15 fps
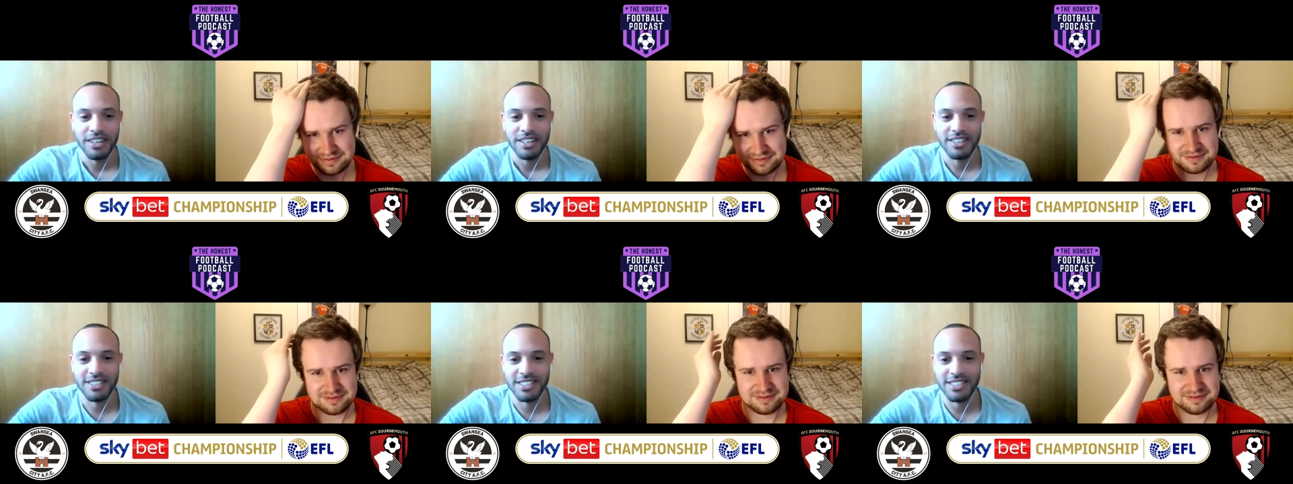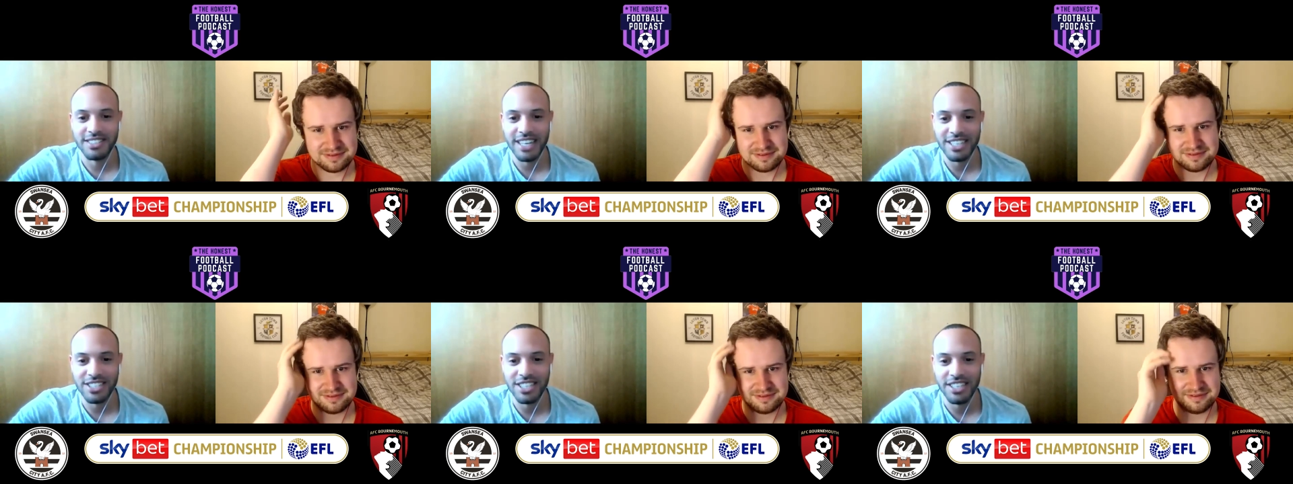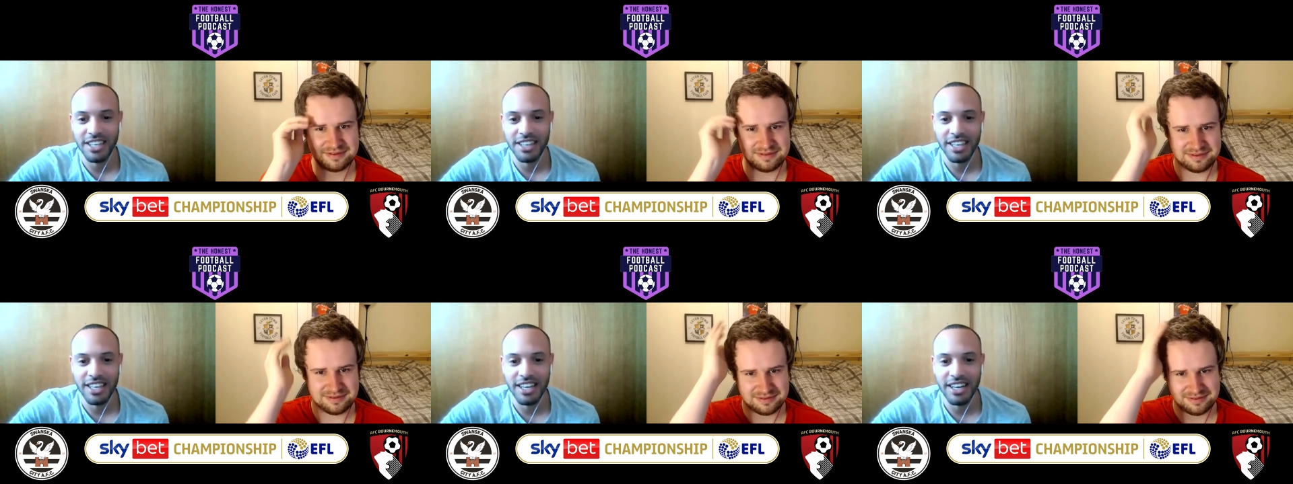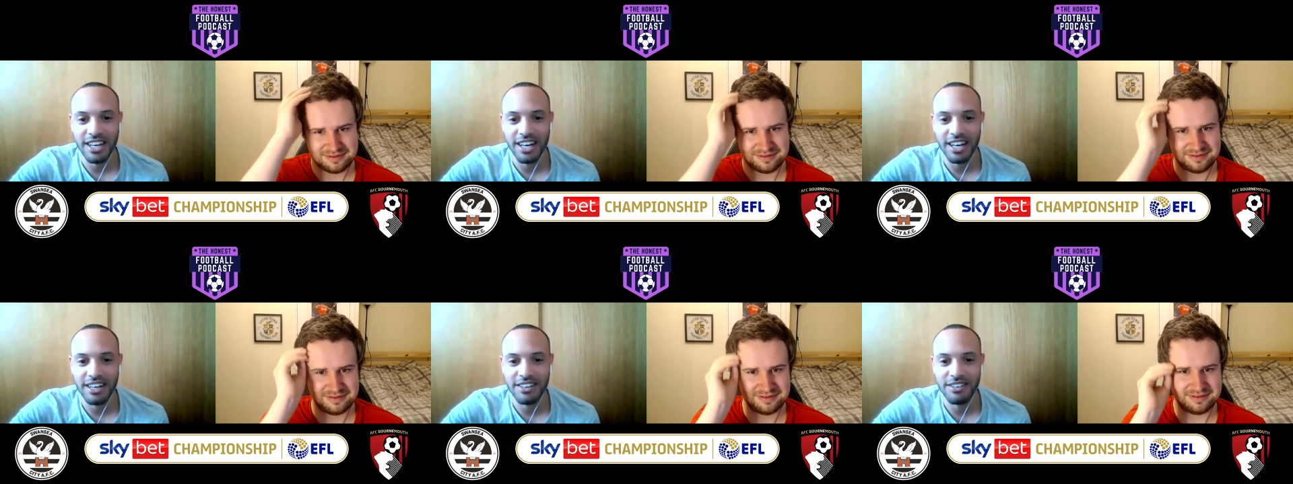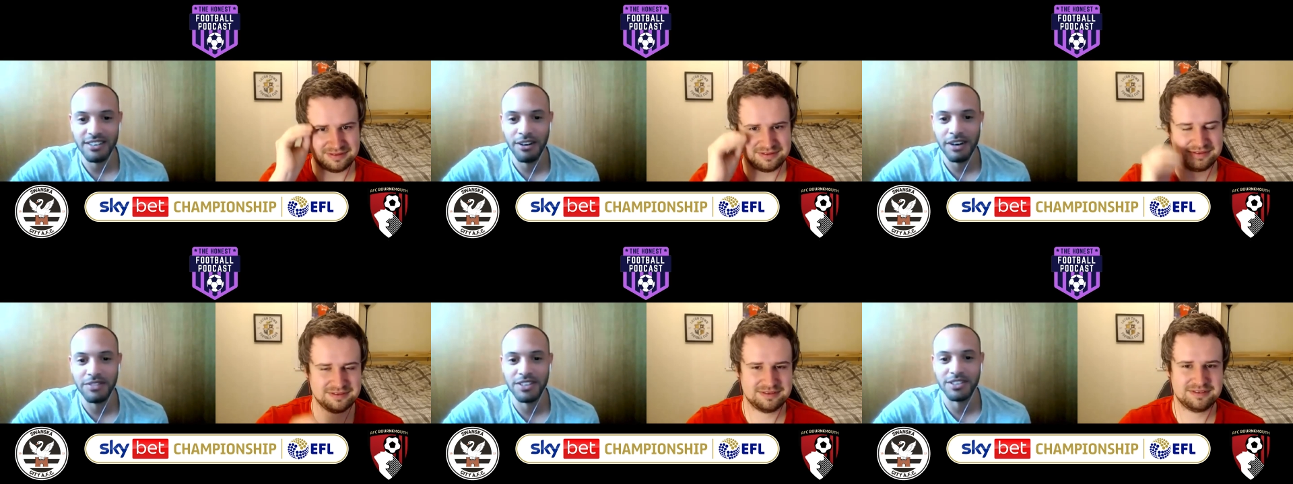Speaker 1: because it's actually the uh,
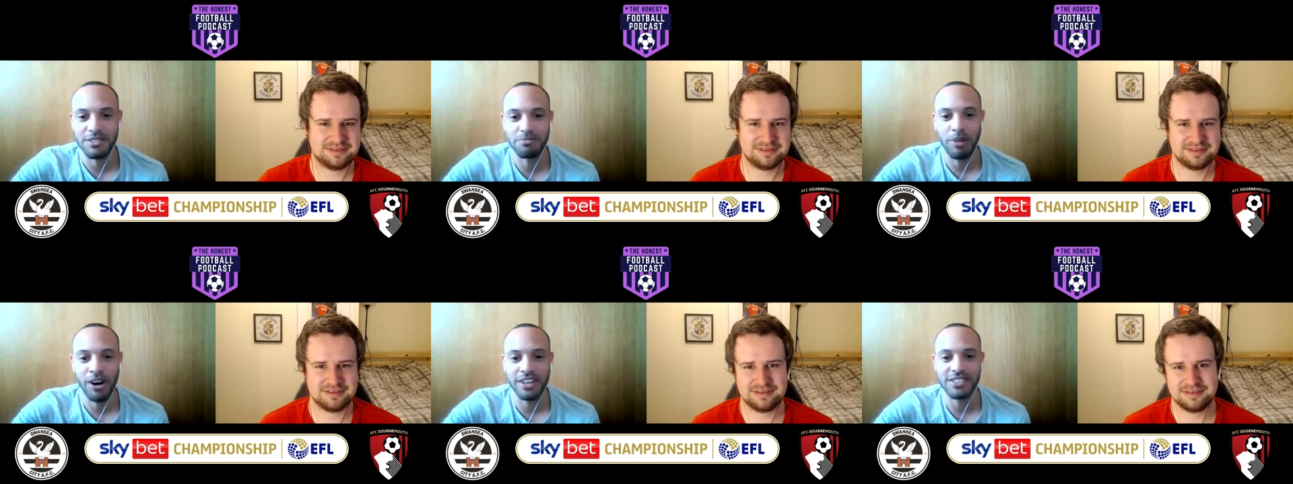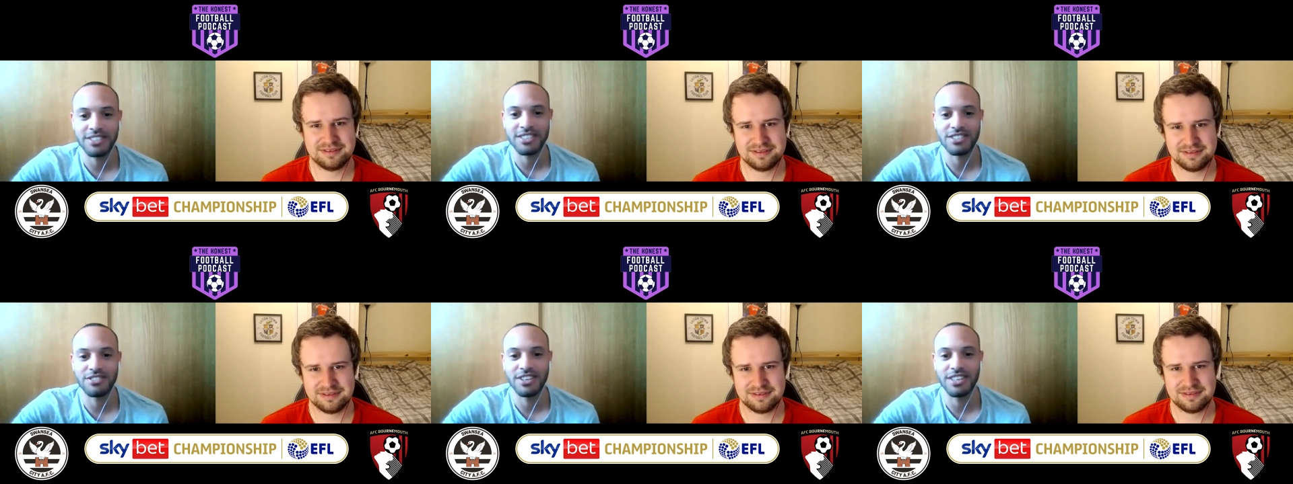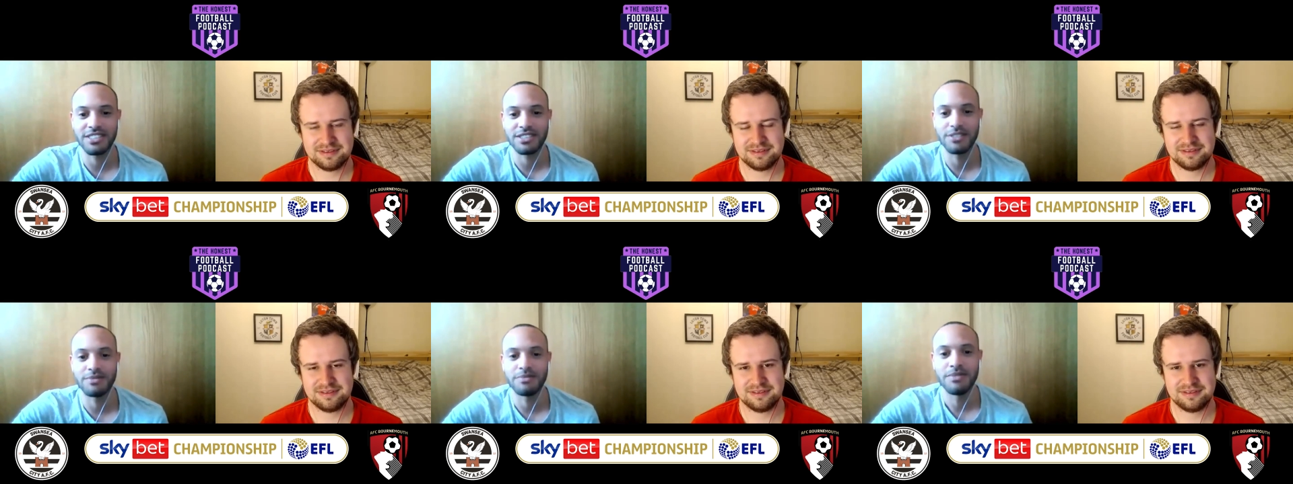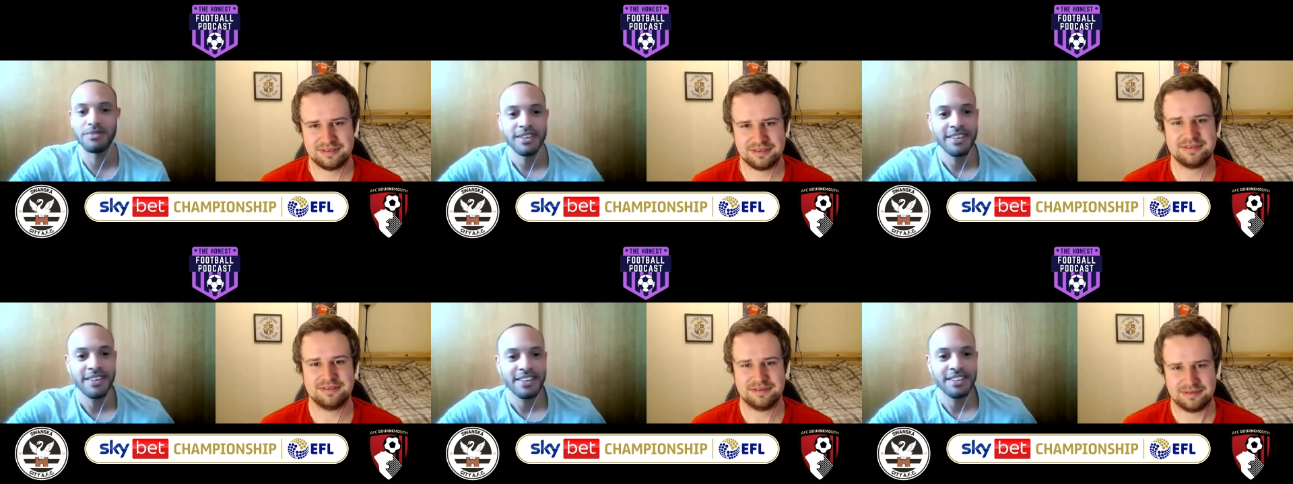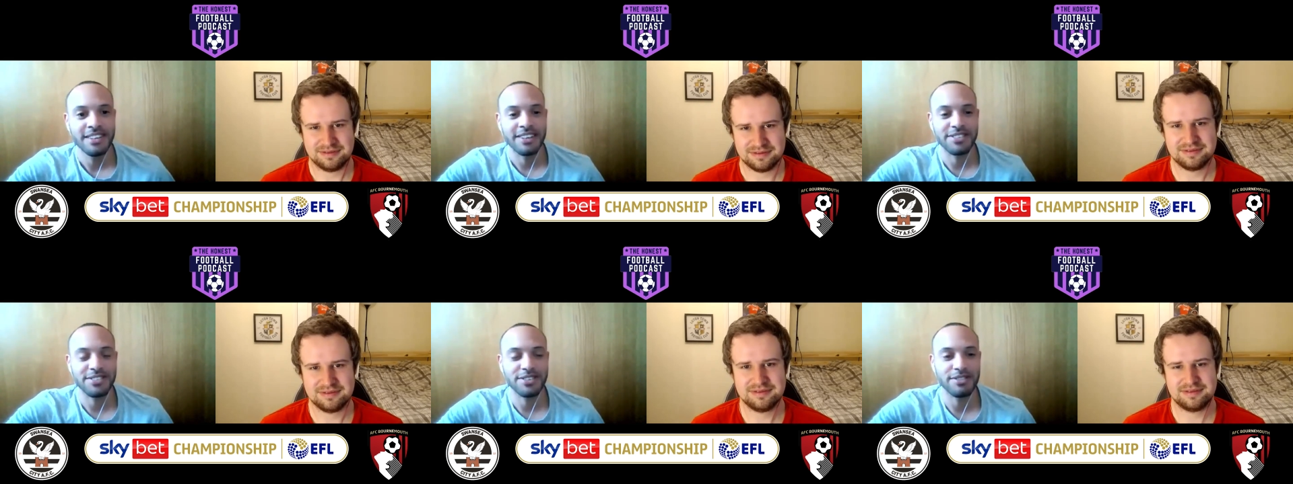whoever passed it straight into him
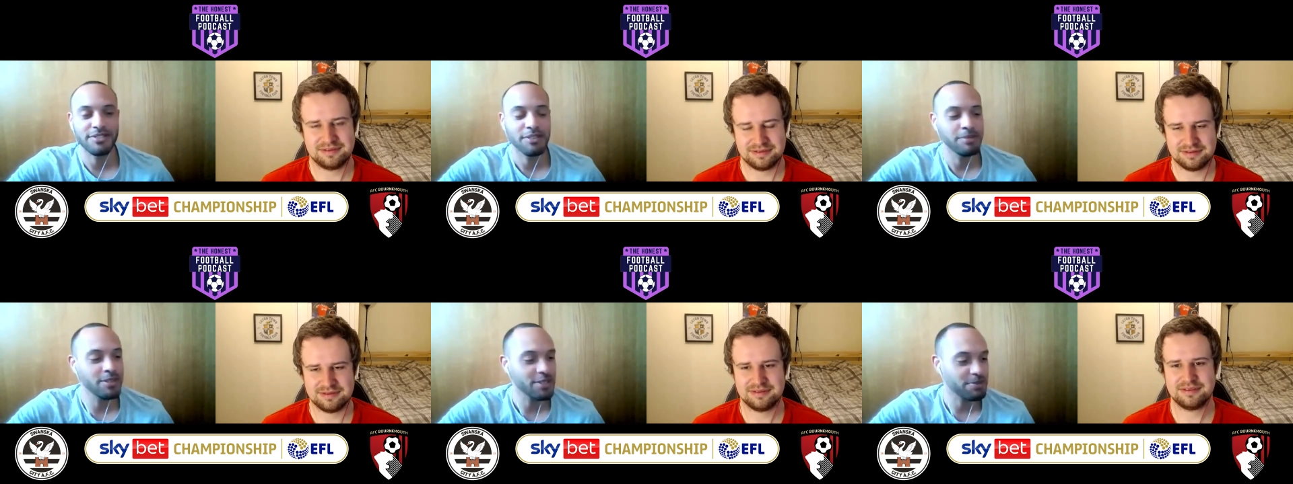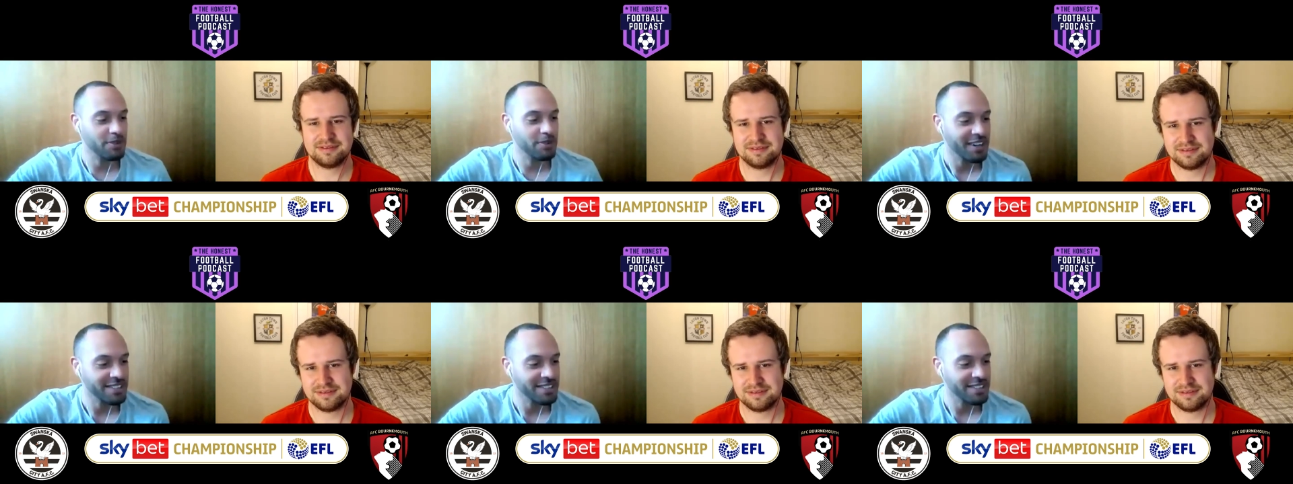that scored for Middlesbrough.